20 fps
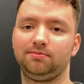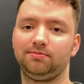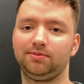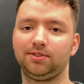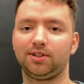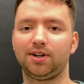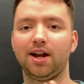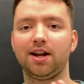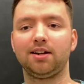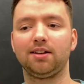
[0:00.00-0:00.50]

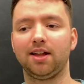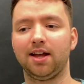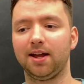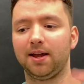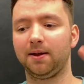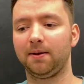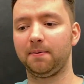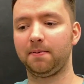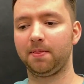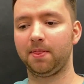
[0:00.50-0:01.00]
they're kind of
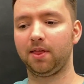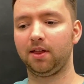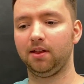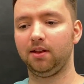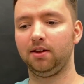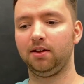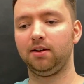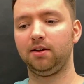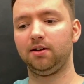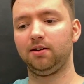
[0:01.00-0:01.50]
like
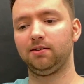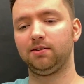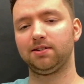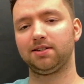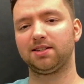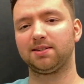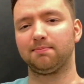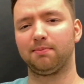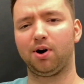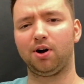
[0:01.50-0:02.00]

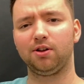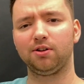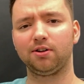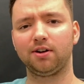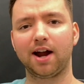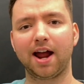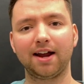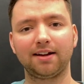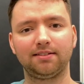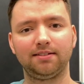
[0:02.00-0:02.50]

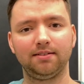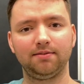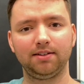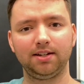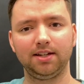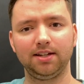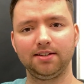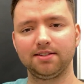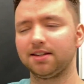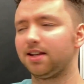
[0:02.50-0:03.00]
smaller
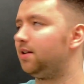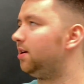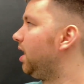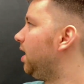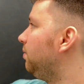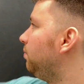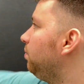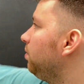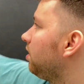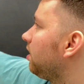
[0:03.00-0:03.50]
activities, and,
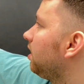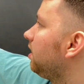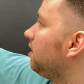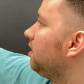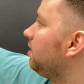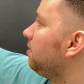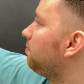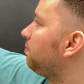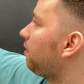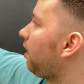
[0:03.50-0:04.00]
and we're
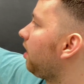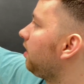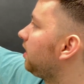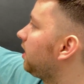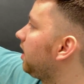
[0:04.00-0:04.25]
gonna probably